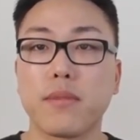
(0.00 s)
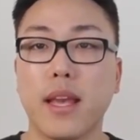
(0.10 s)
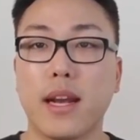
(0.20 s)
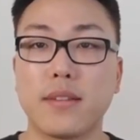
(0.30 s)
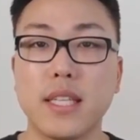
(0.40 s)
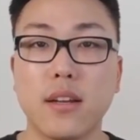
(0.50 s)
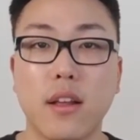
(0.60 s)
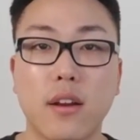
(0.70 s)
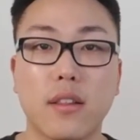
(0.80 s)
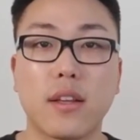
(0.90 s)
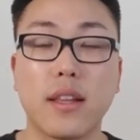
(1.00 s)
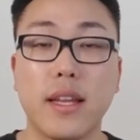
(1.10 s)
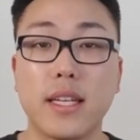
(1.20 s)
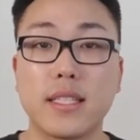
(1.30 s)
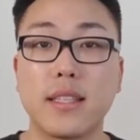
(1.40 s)
And I've seen a lot of the
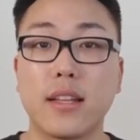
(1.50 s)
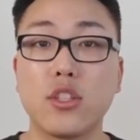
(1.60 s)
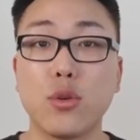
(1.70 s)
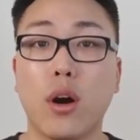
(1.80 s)
clinics that do